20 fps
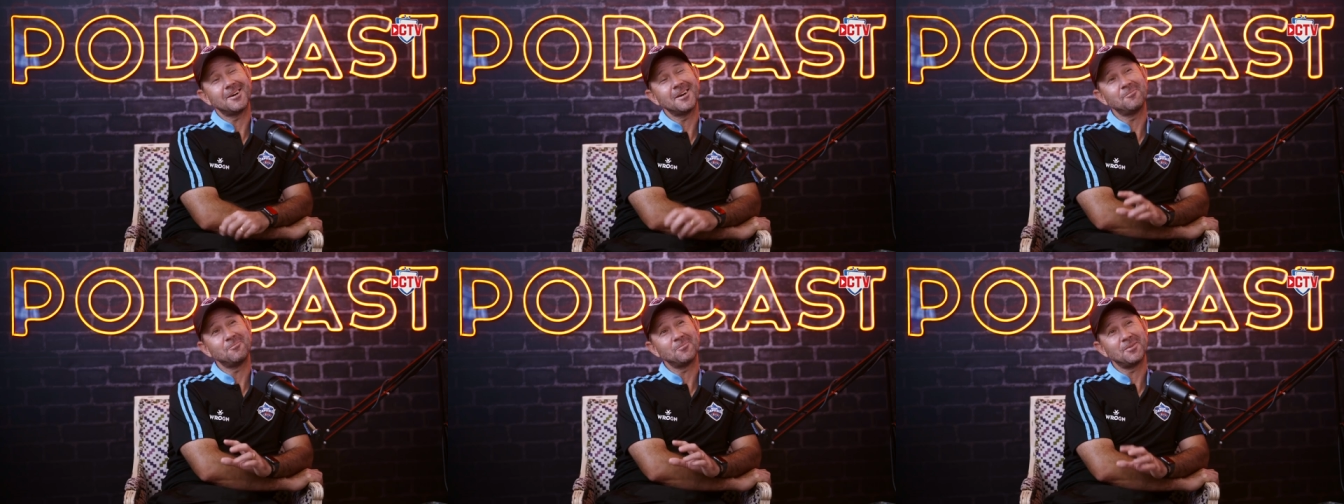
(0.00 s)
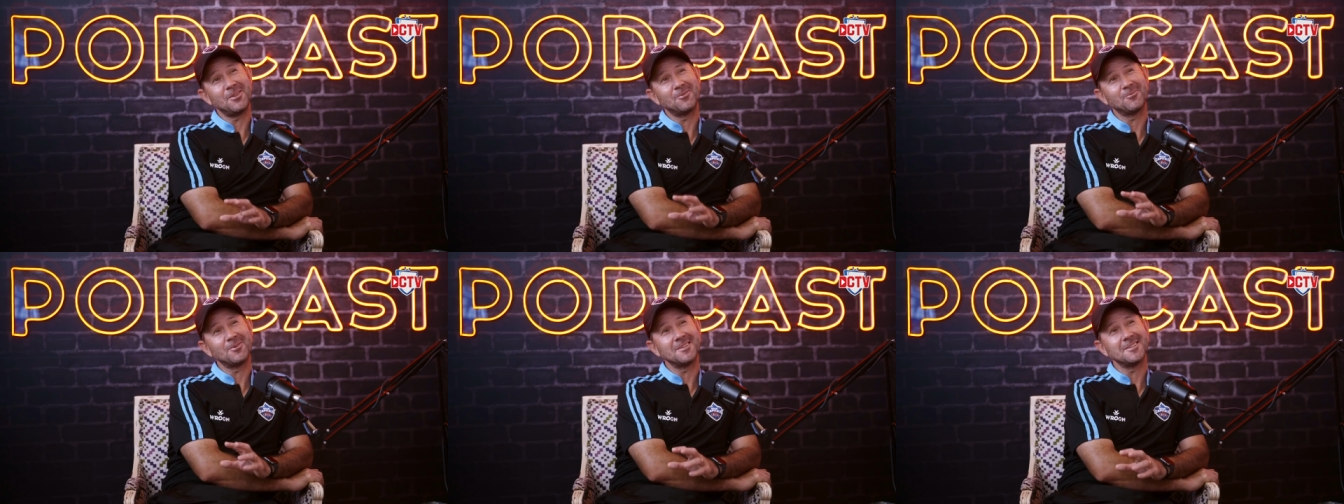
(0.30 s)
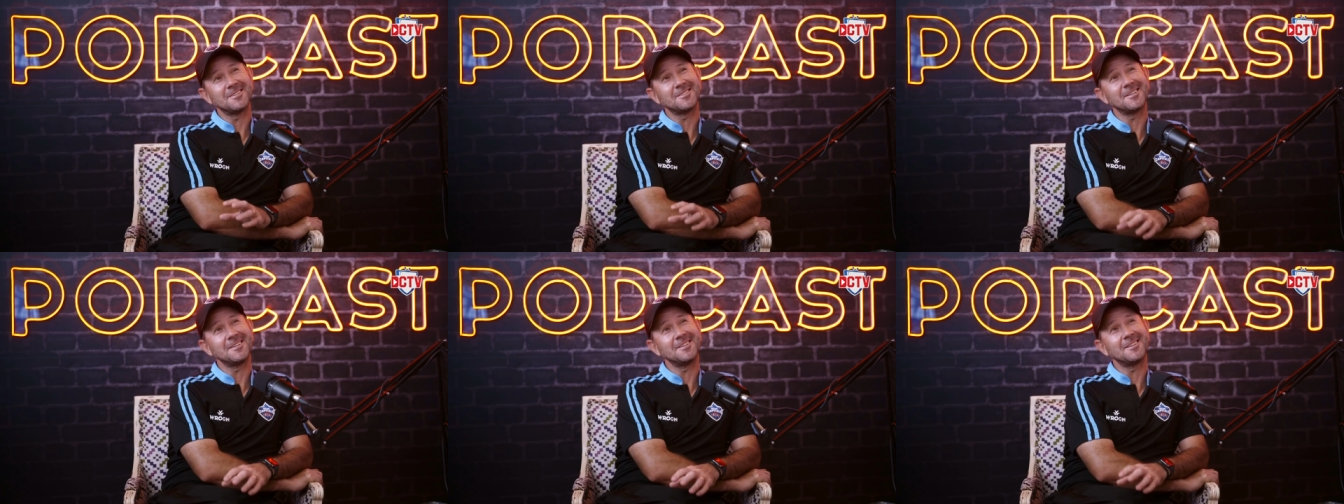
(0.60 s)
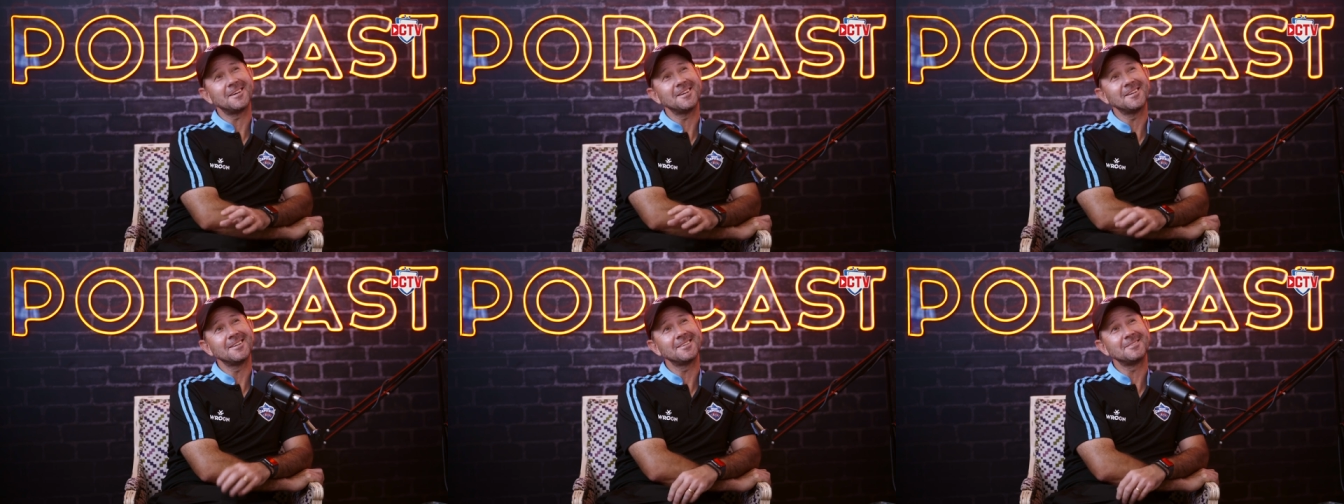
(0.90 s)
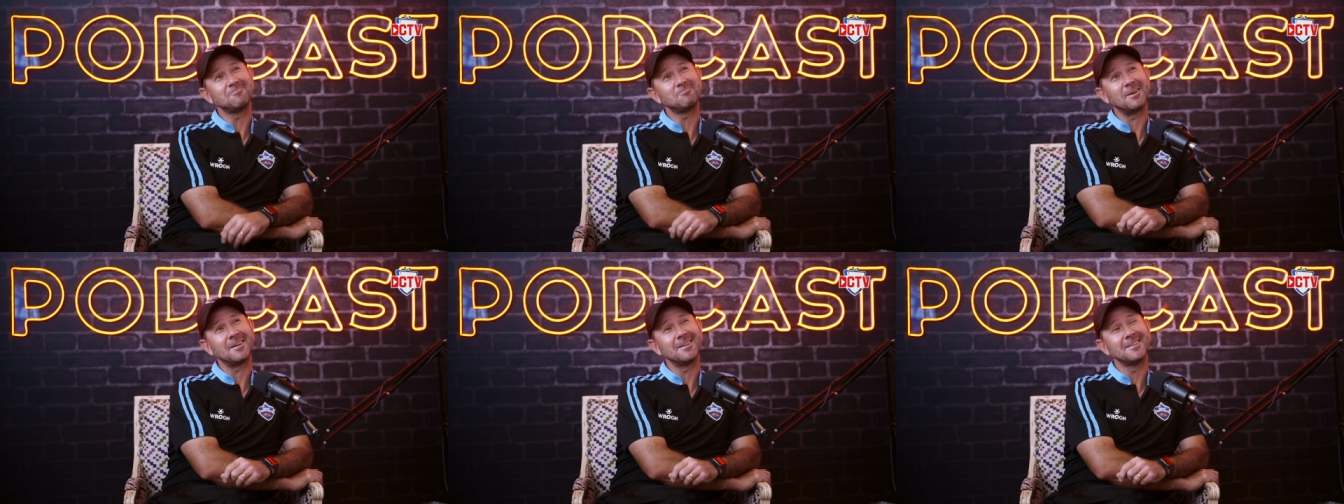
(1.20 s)
haven't been the one that said that
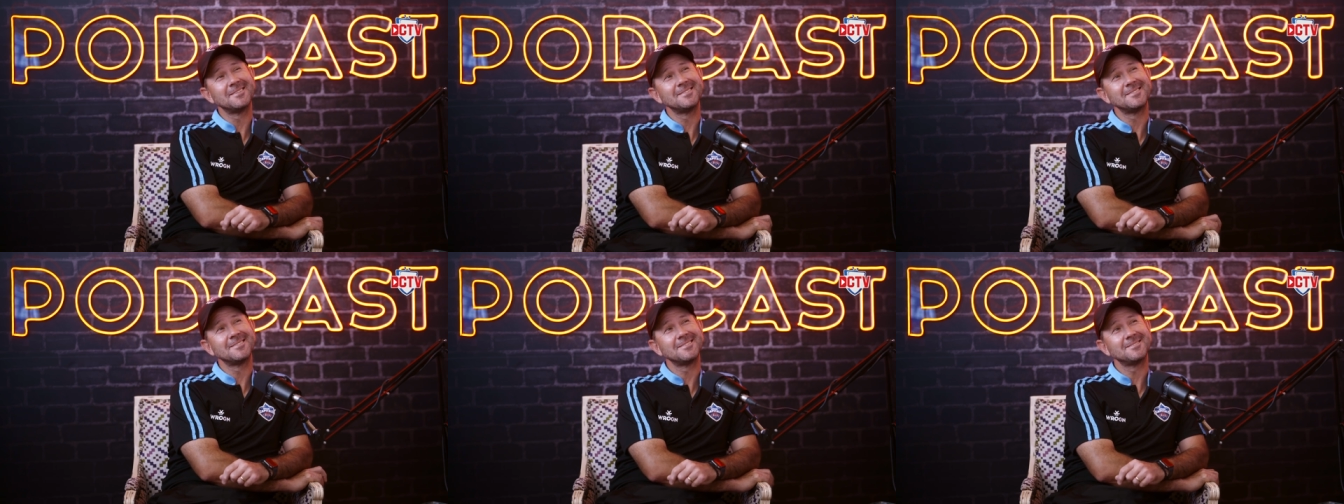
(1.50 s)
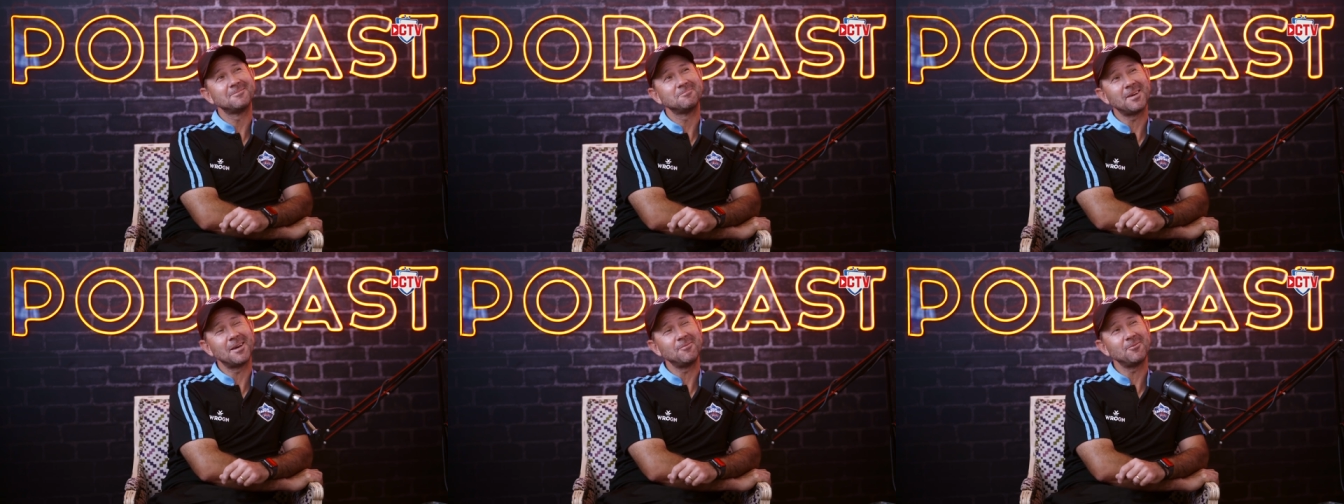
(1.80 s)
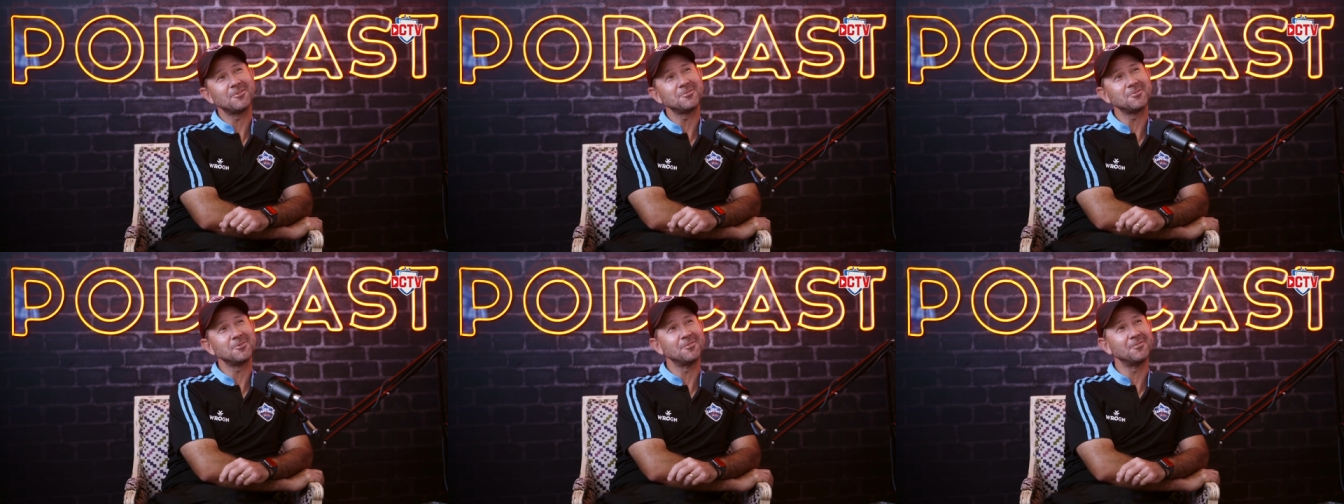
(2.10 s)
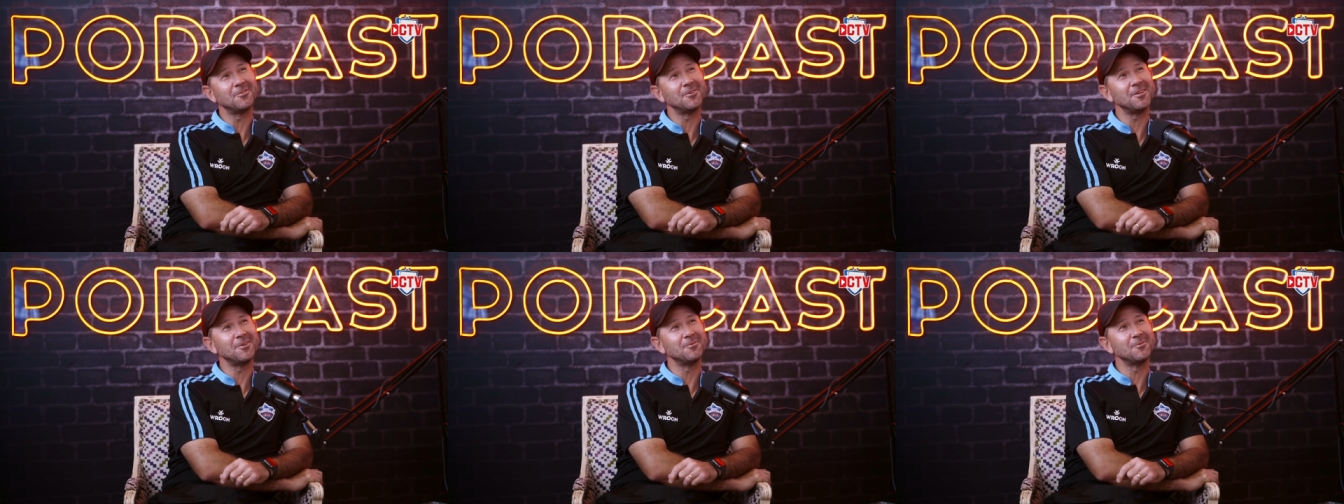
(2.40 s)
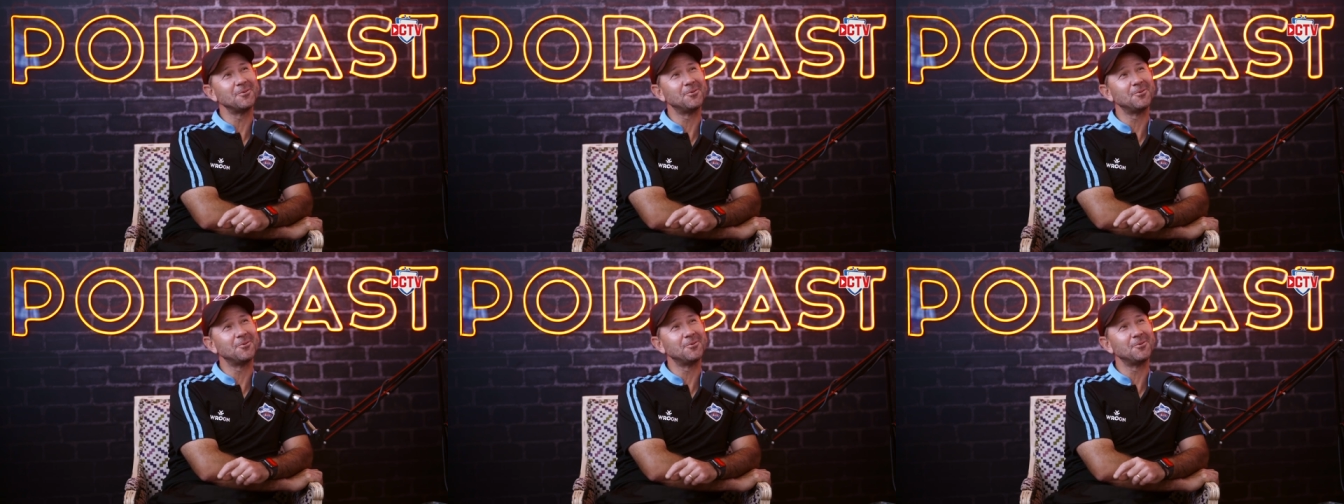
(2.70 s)
but maybe i should have earlier in the